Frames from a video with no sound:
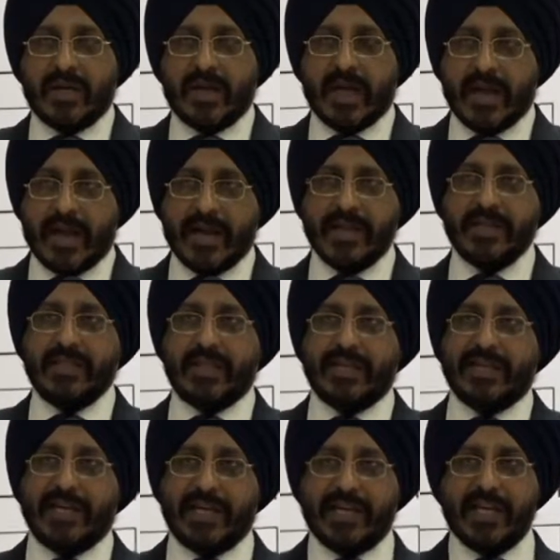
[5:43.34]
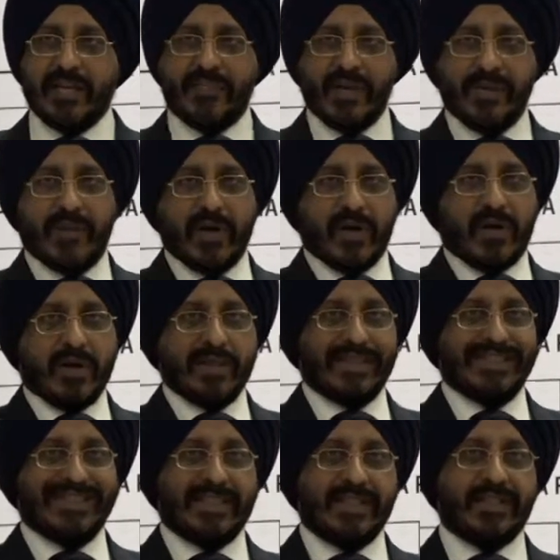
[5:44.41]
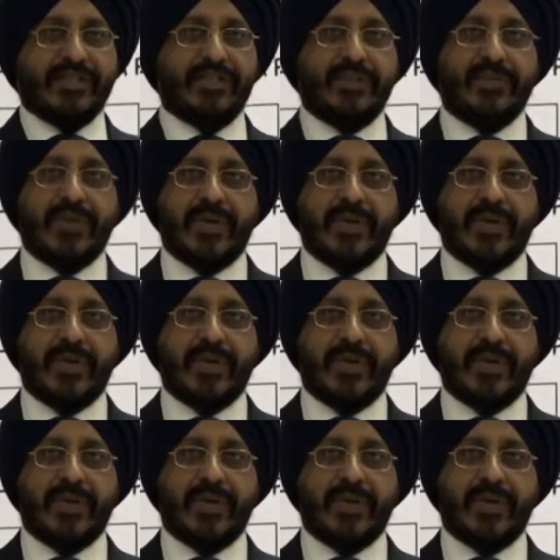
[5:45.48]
and the leading people on the stage.